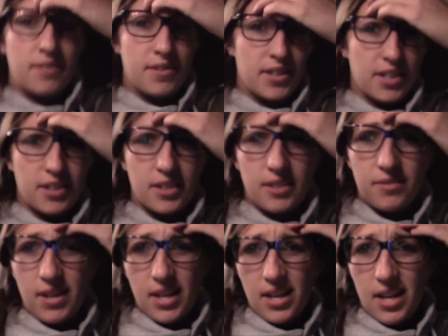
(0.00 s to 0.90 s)
very good
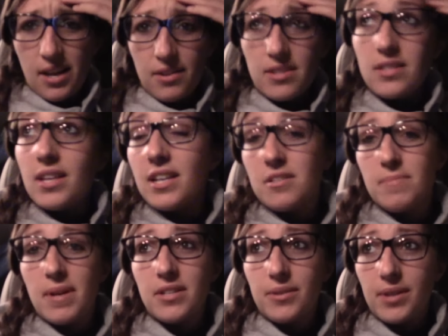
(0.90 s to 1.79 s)
right now. This light is
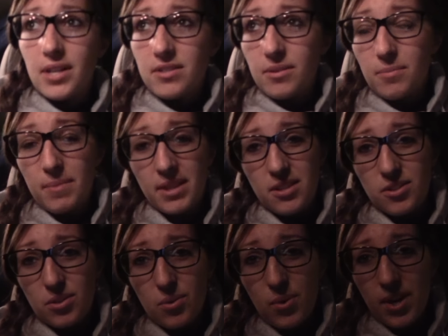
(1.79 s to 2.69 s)
about to go out, so I'm gonna make
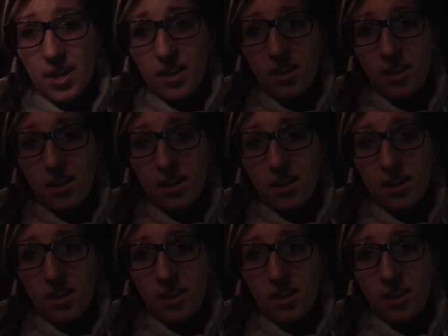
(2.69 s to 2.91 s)
this quick.